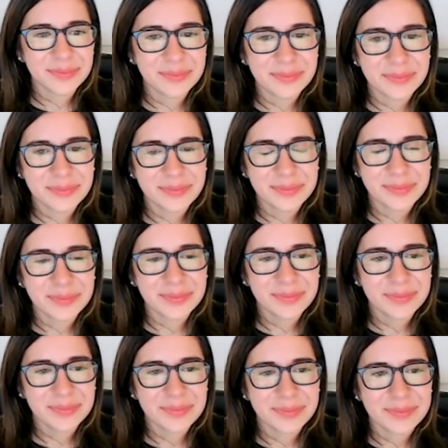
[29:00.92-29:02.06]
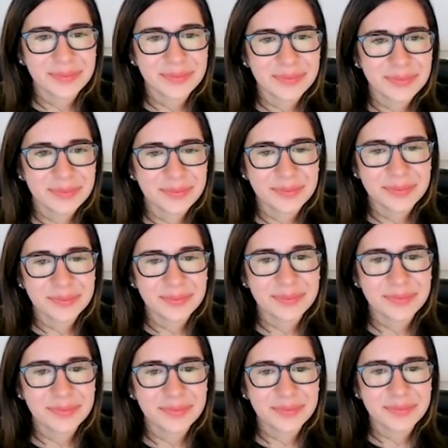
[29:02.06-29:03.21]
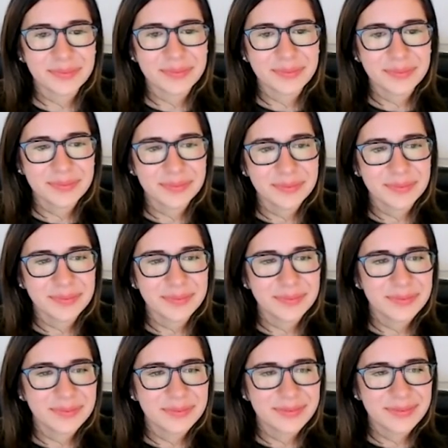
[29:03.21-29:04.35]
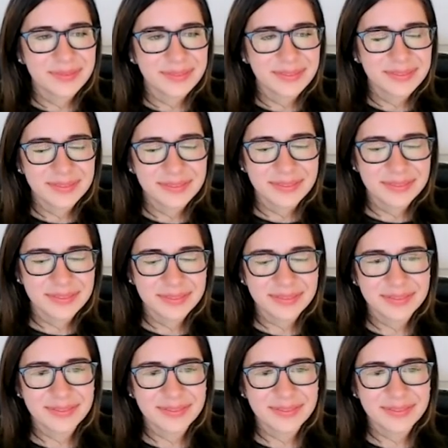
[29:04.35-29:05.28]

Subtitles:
(silent)